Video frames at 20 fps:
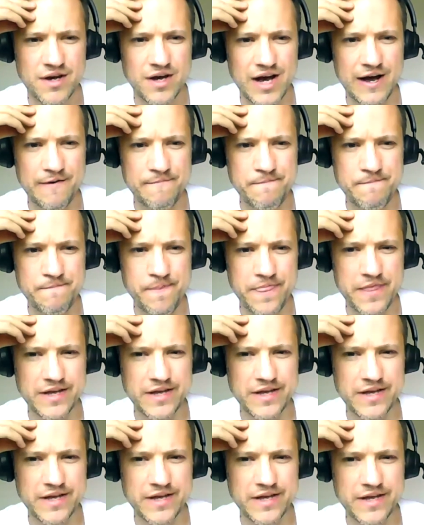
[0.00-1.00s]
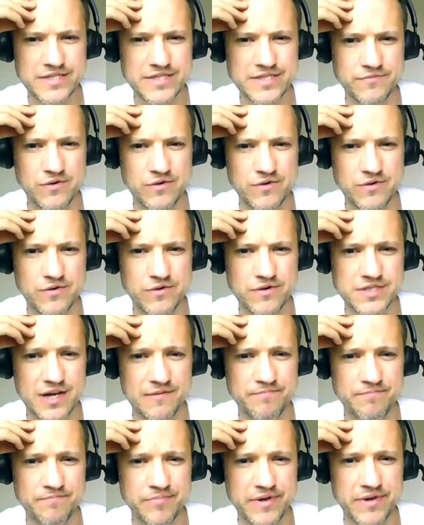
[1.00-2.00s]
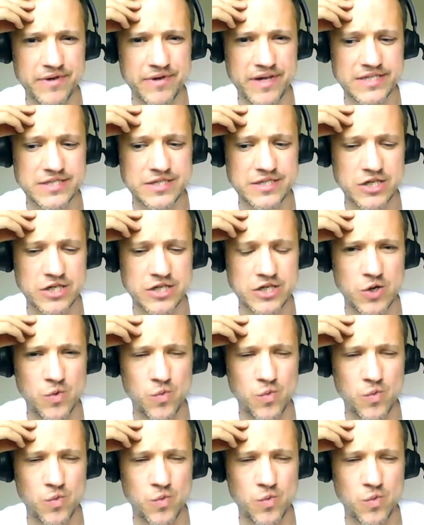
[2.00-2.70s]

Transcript: It is a real concern because,